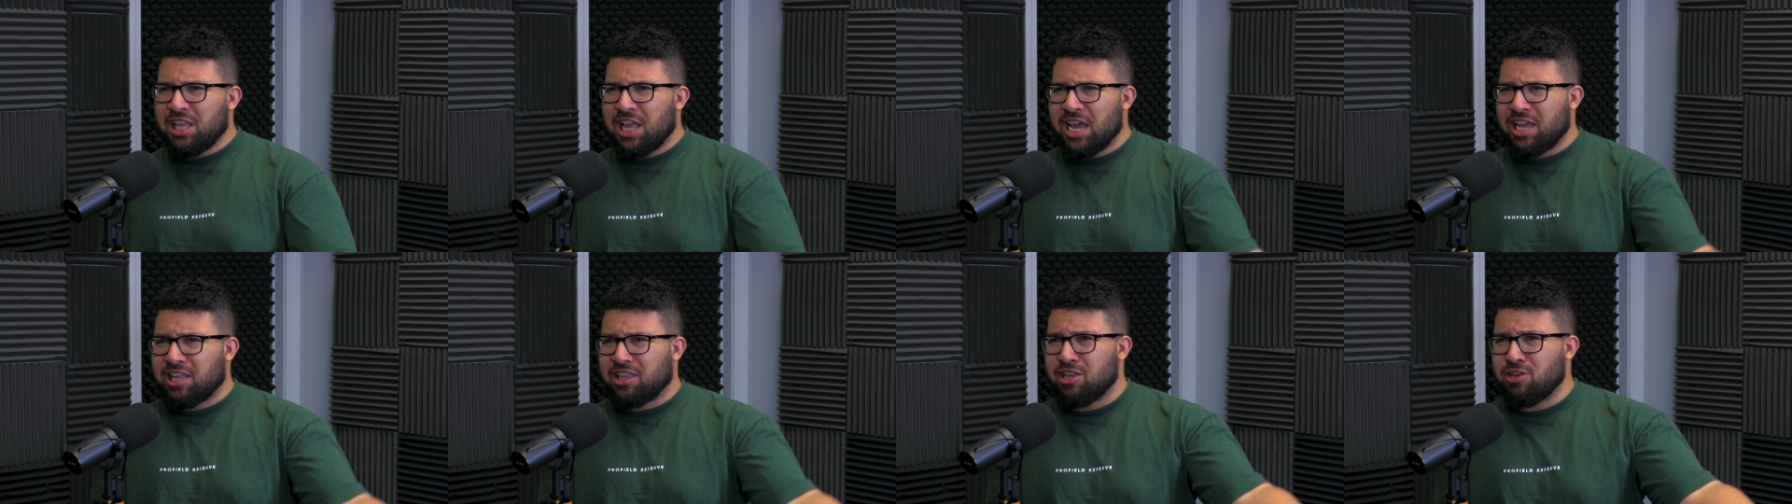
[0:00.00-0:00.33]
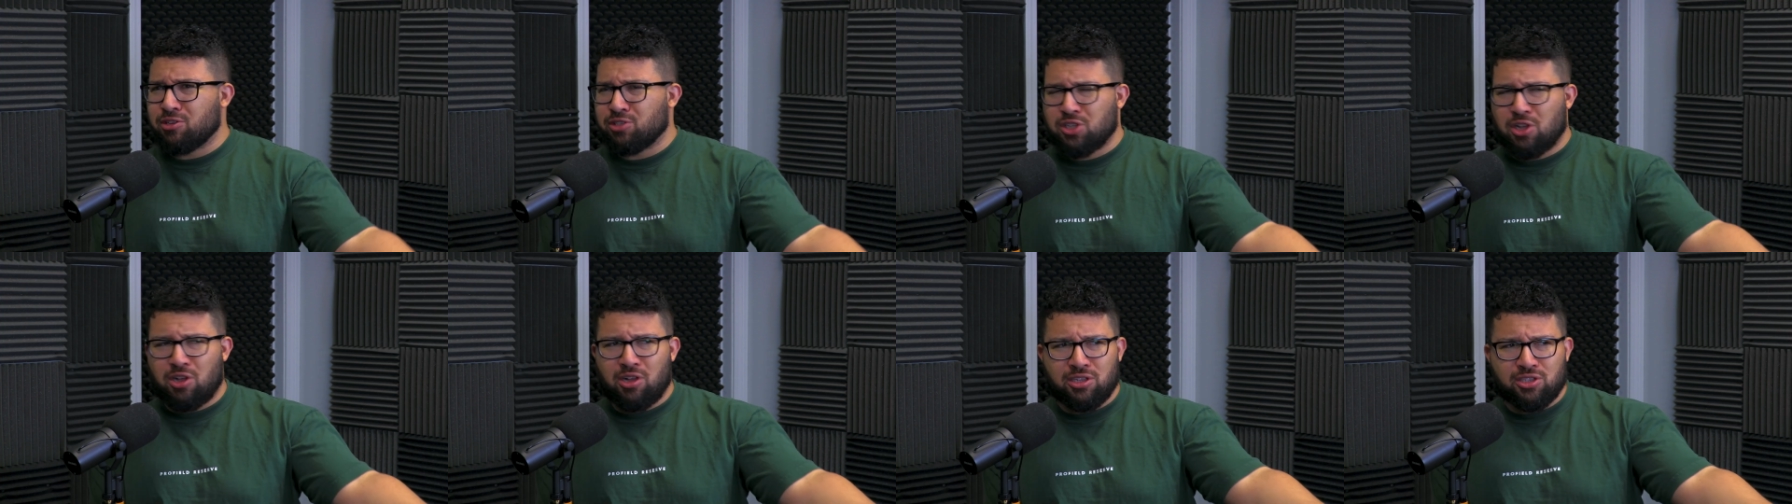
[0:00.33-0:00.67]
like
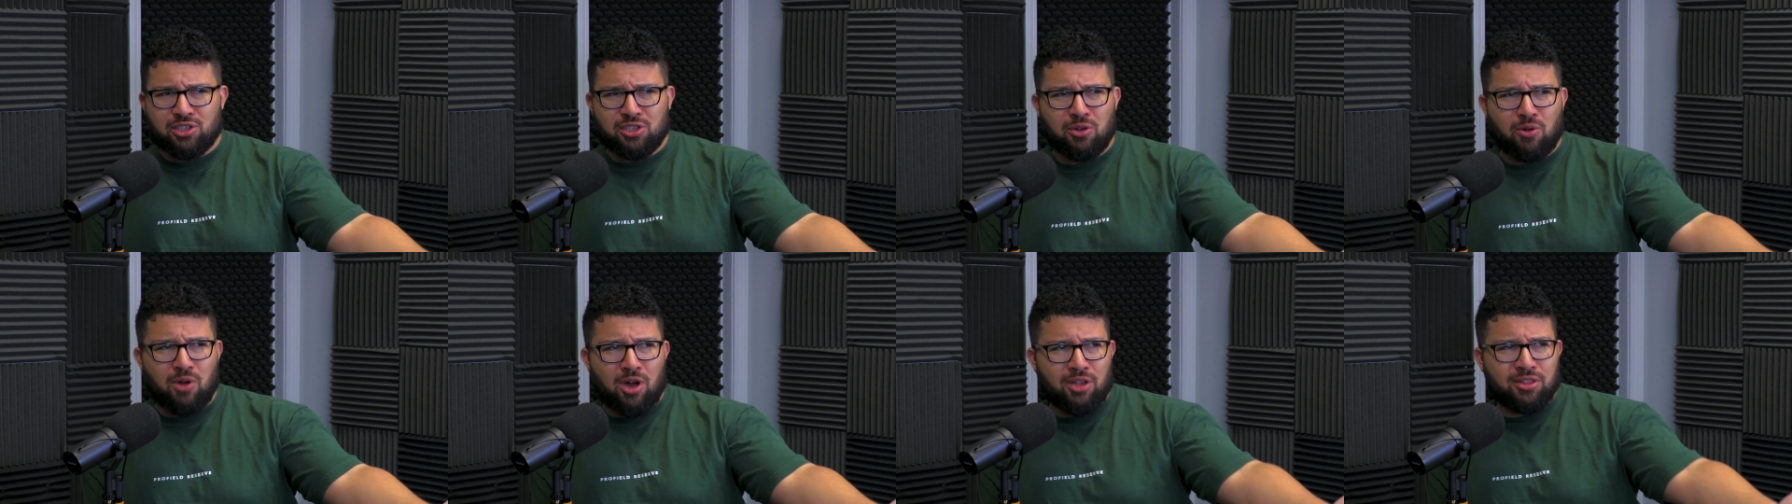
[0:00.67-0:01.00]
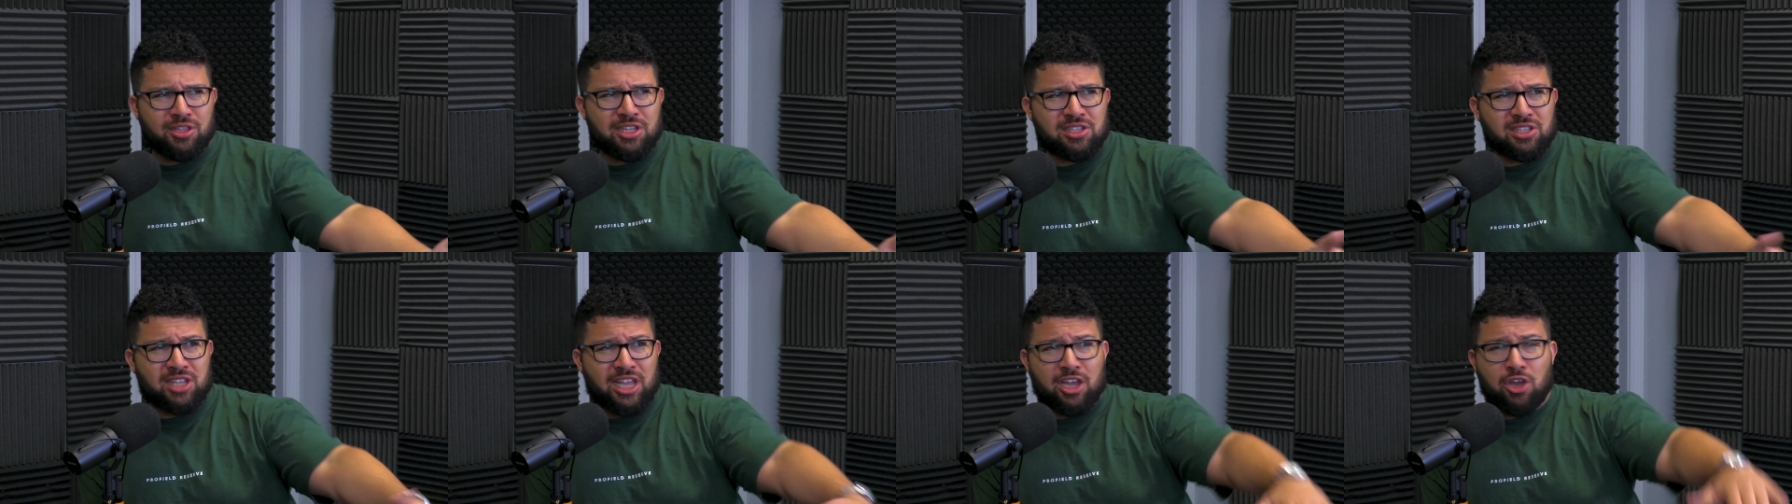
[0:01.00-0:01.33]
there's also all
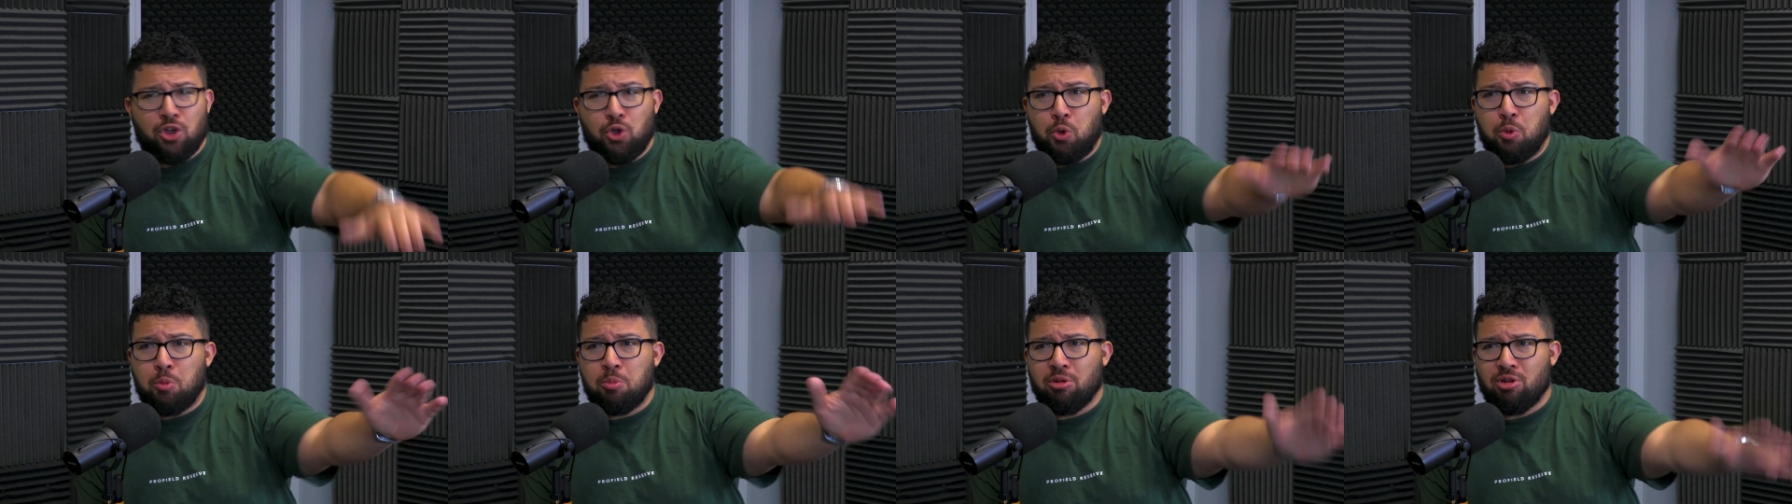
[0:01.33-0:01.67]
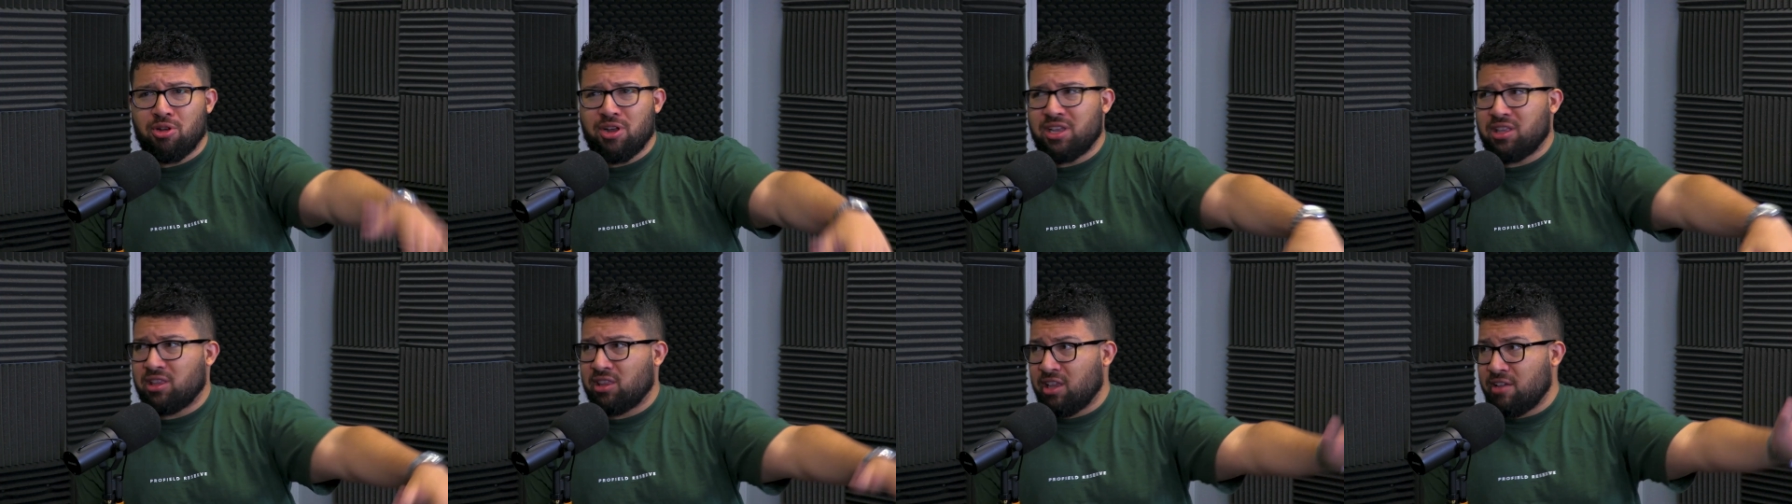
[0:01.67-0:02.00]
these like
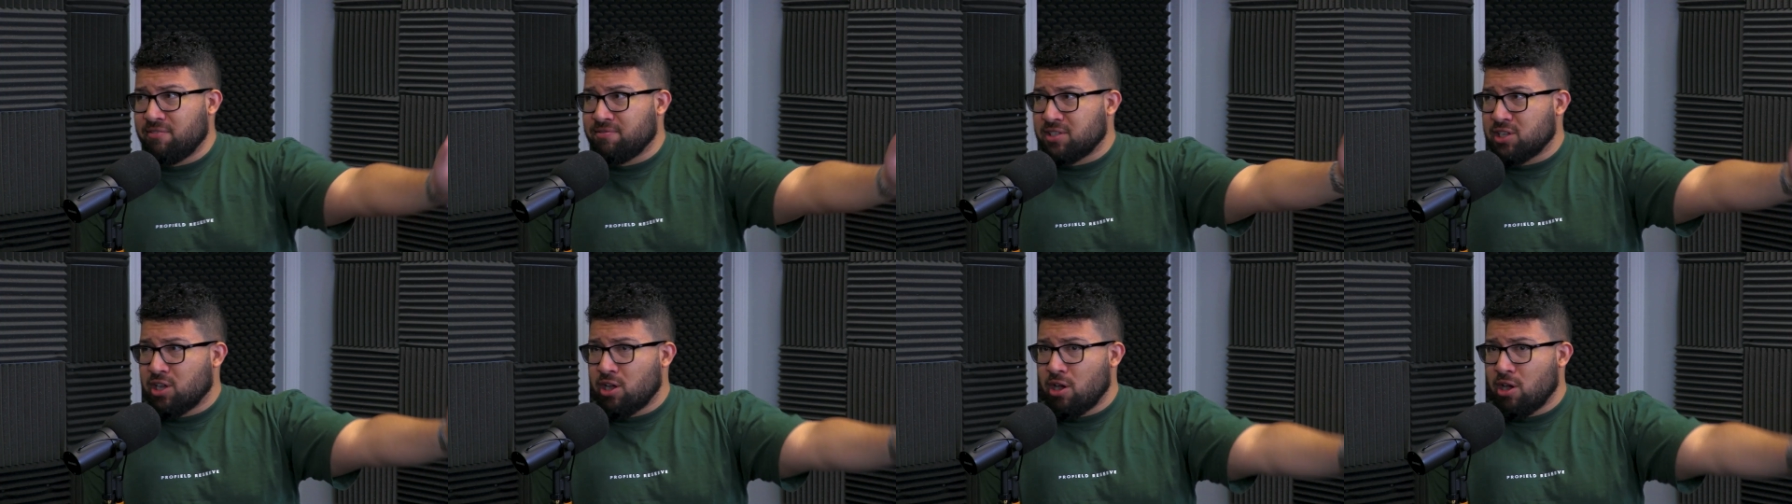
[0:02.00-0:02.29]
Uber and Lyft